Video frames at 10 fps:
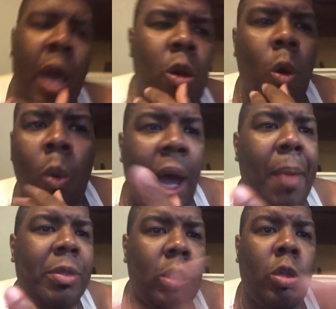I don't know what
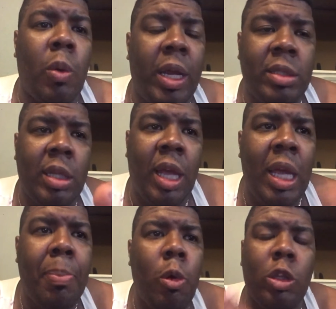happened to Torreyes today.
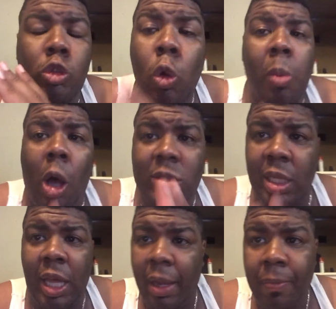He booted two balls
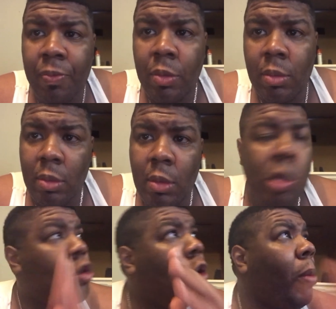today.
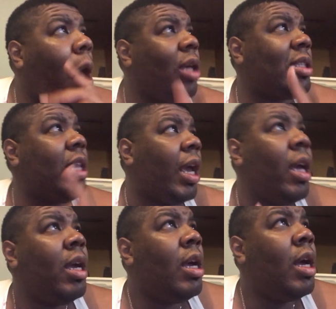Two balls today.
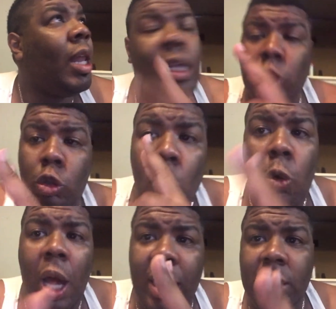Led to two
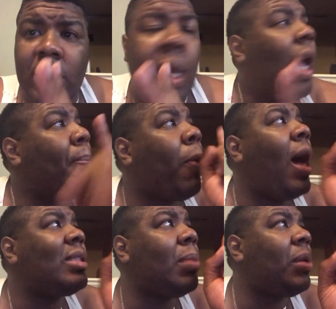runs and
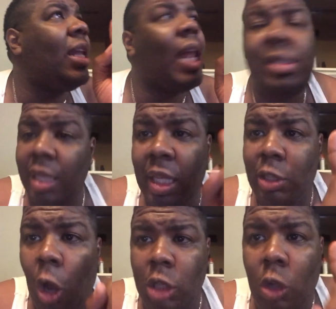possibly led to this
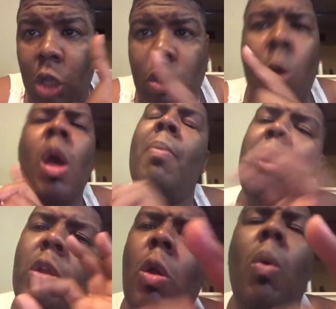loss also.
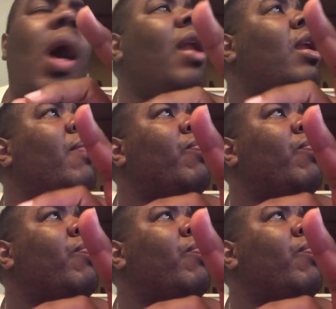But you know what?